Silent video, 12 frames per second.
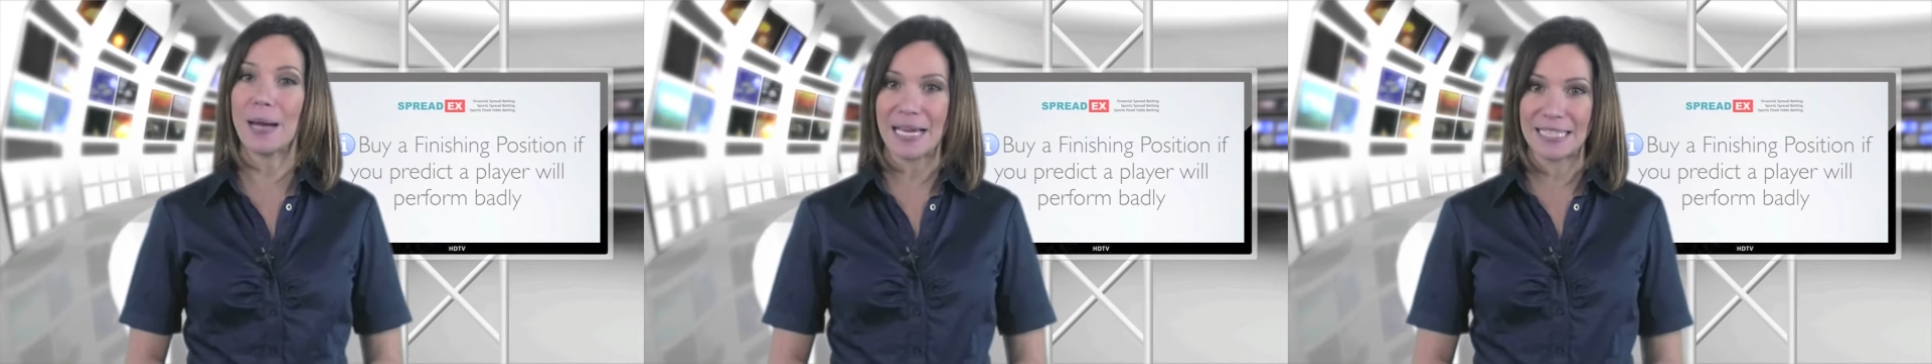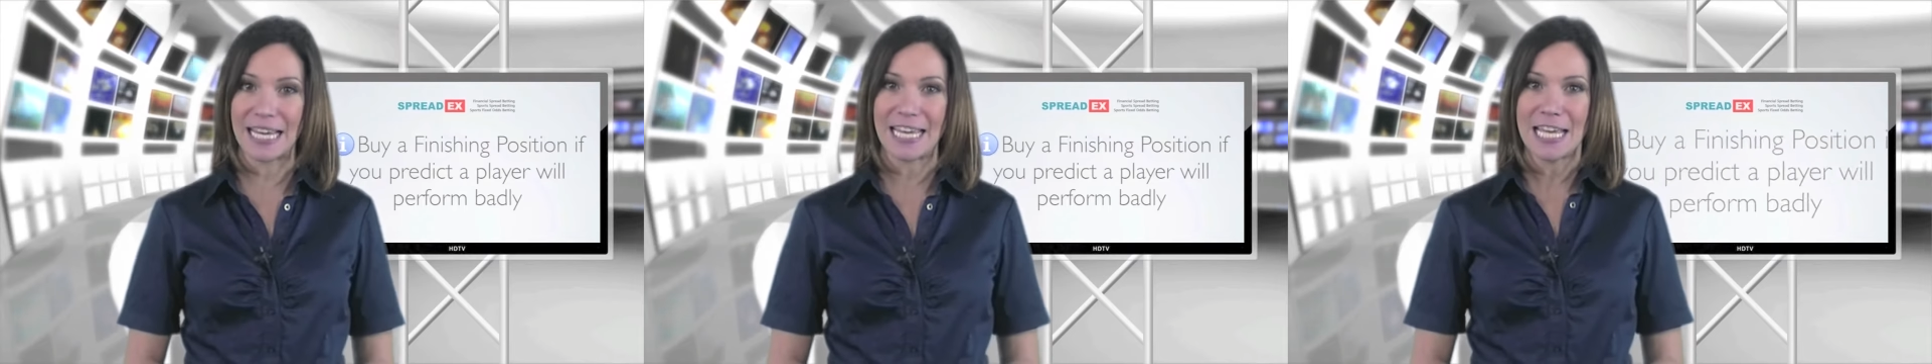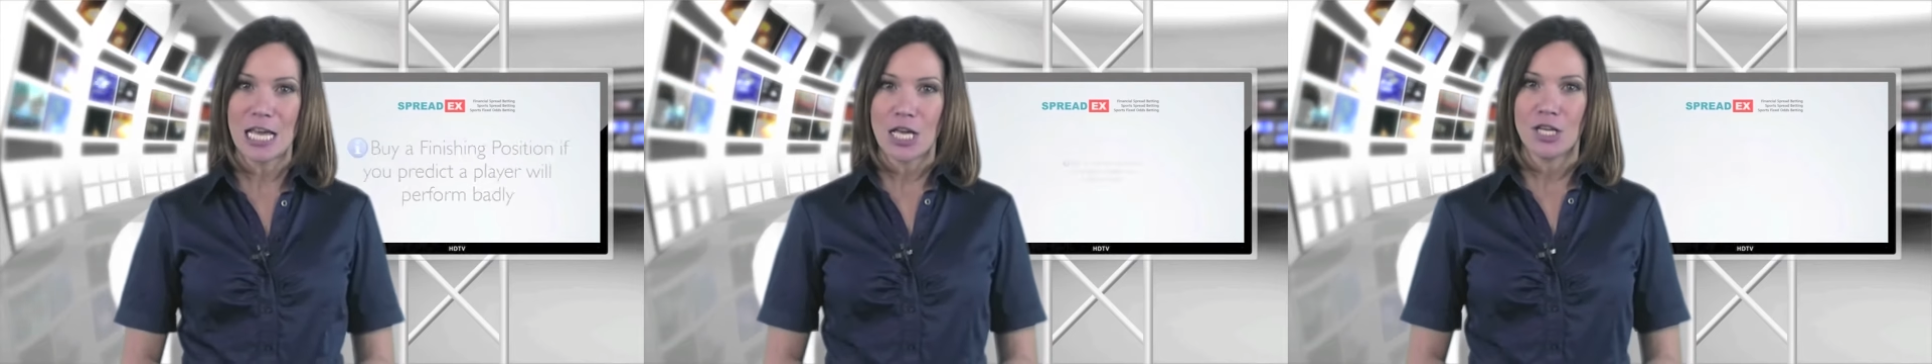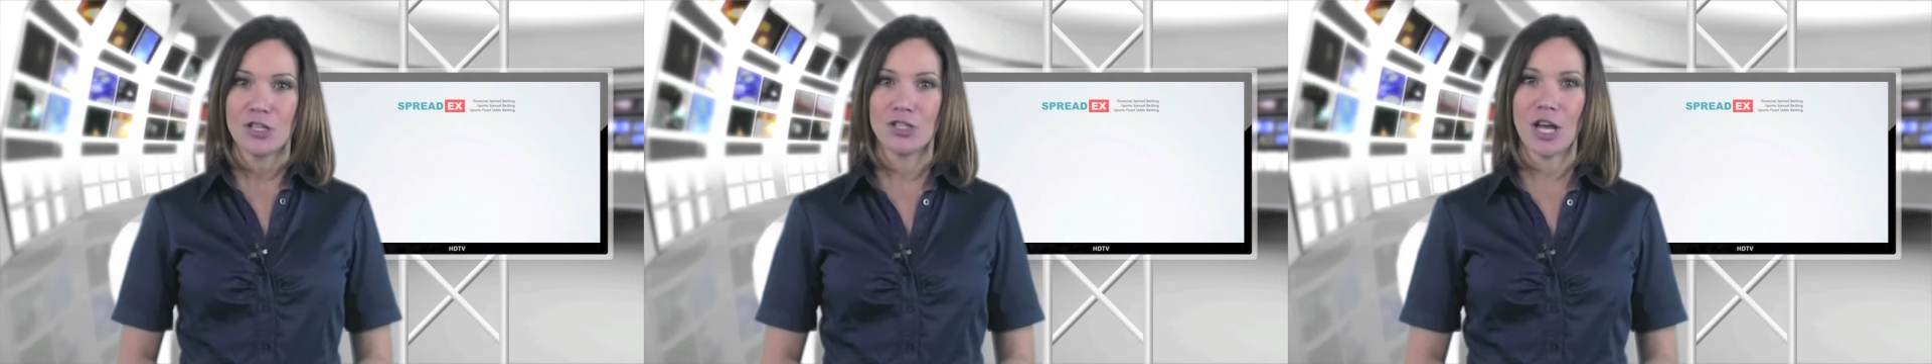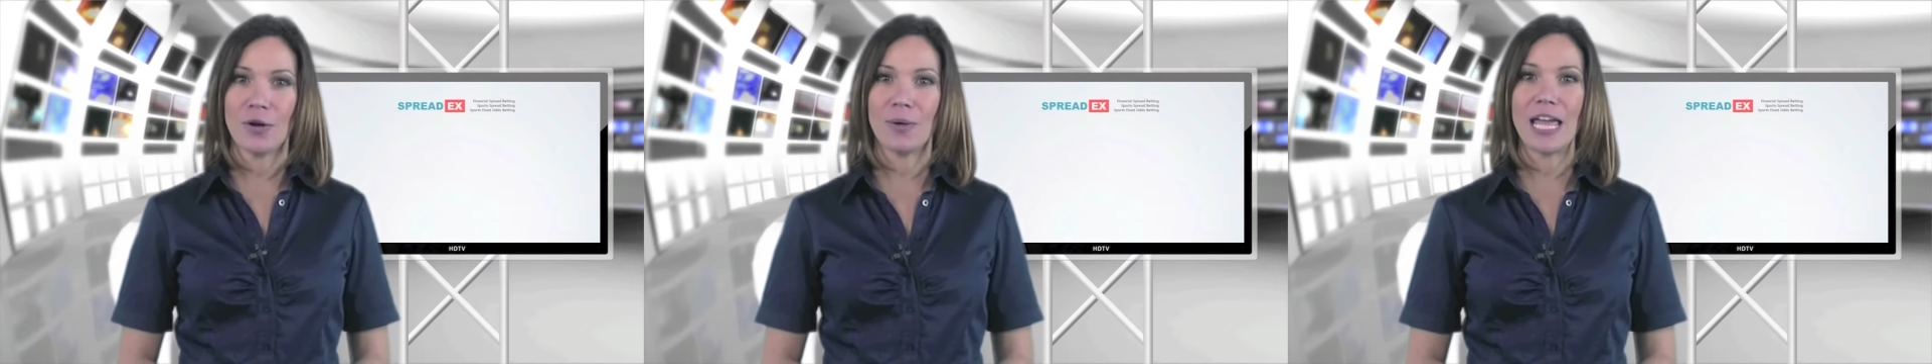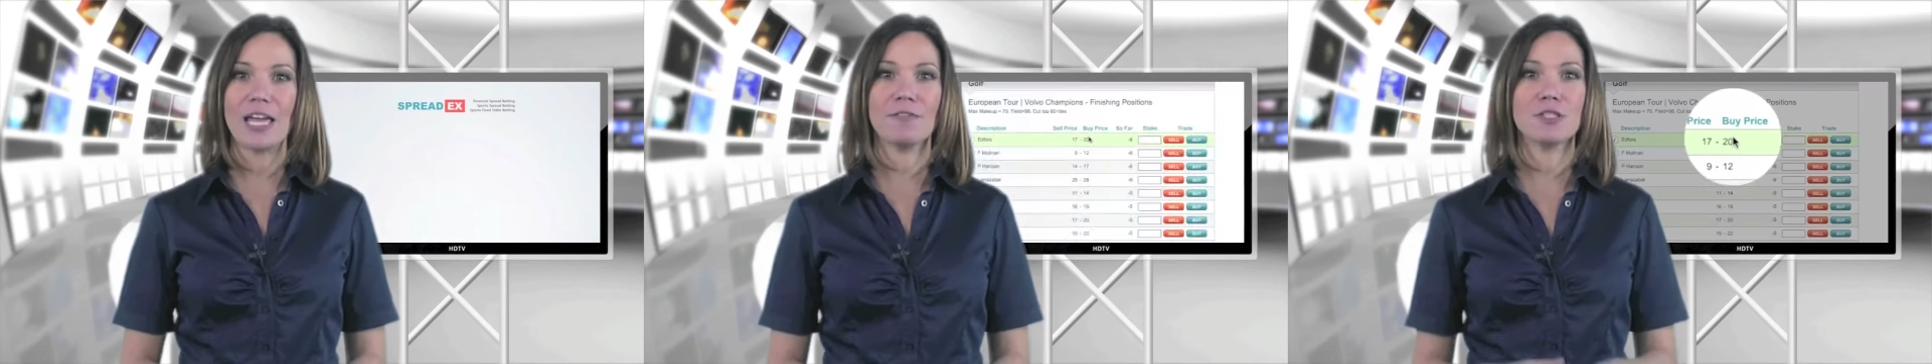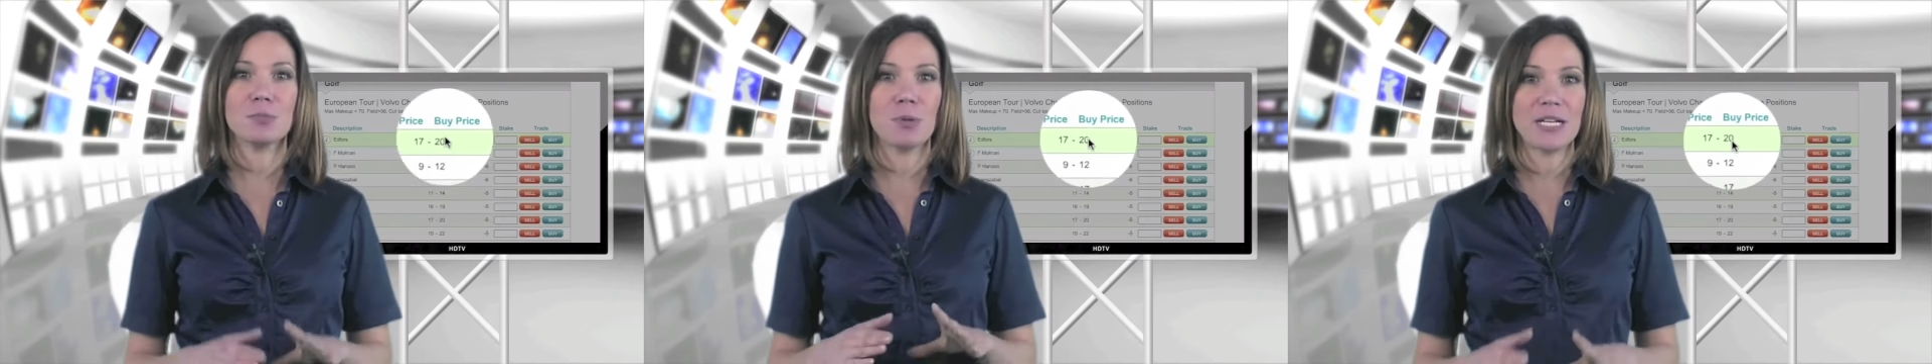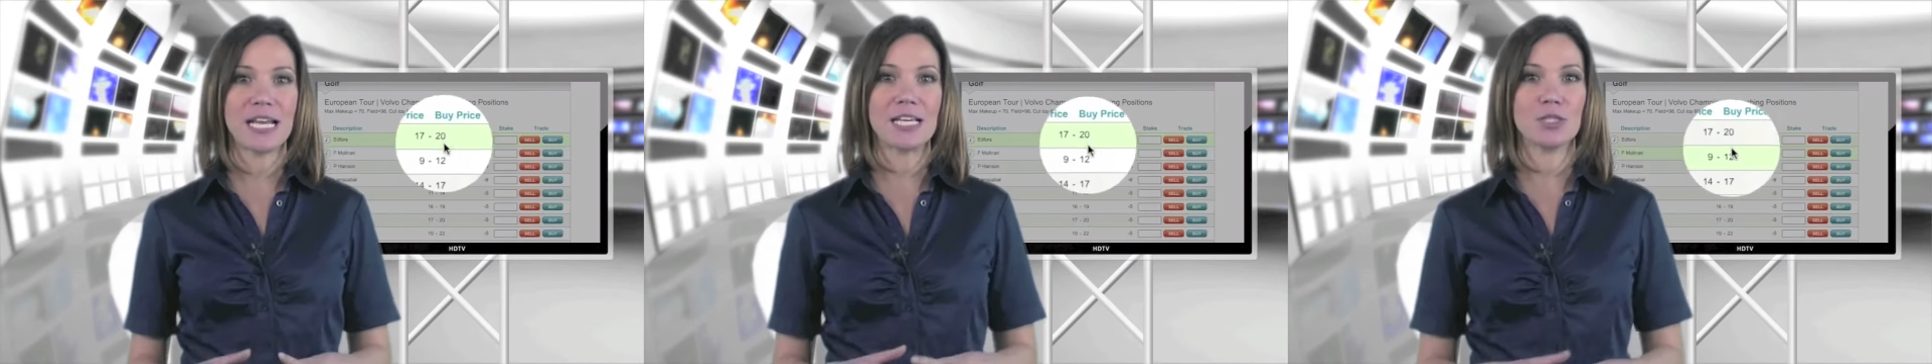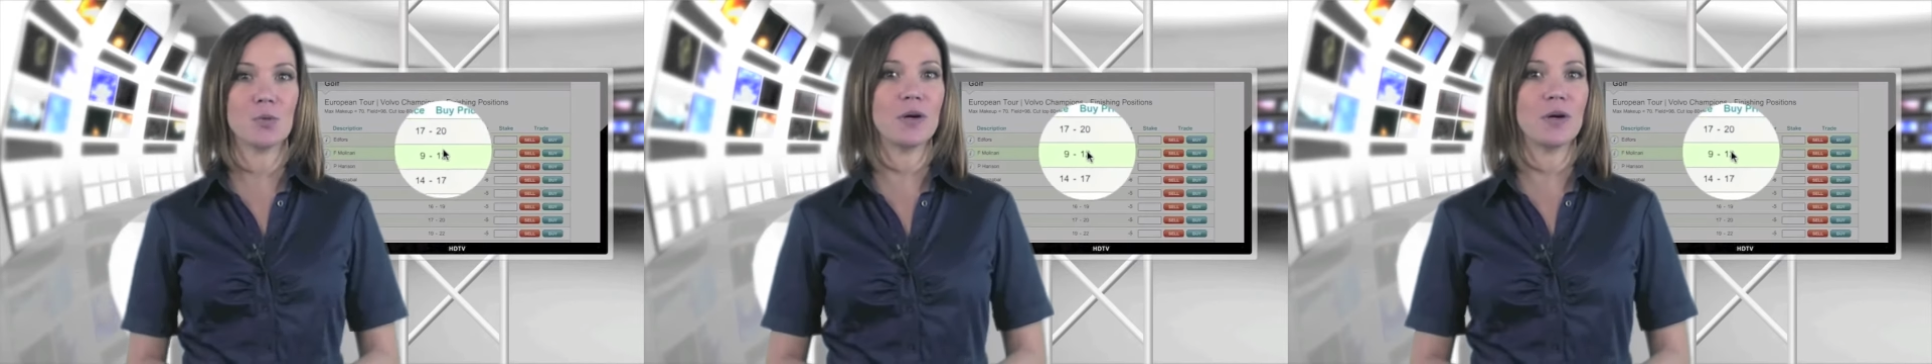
badly. So if Spreadex